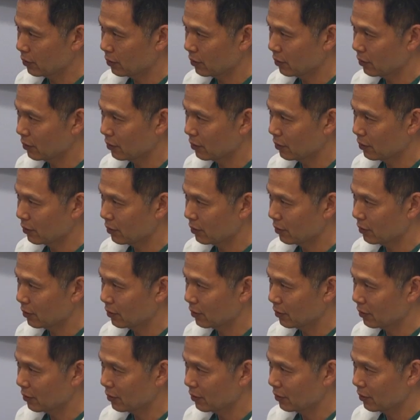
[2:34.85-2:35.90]

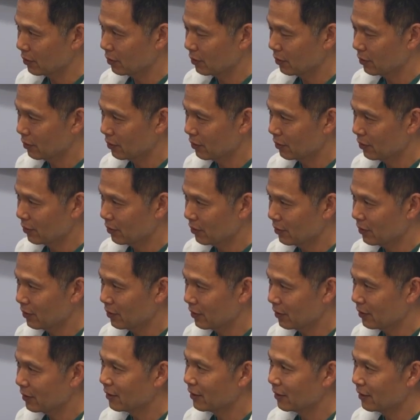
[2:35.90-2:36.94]

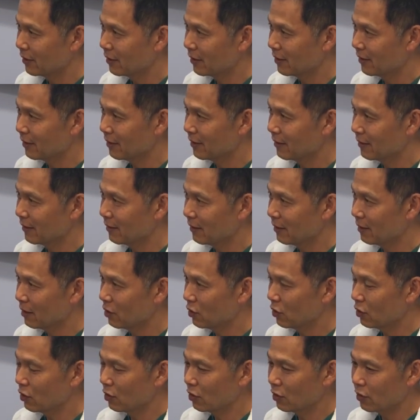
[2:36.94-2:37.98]

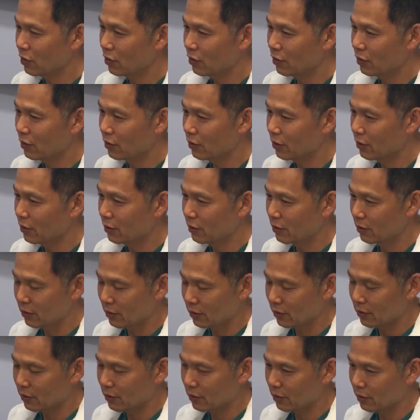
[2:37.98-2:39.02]

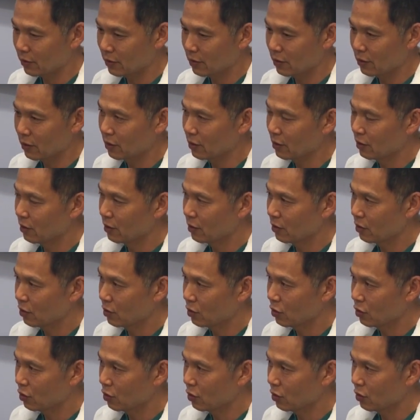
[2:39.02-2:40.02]
[no speech]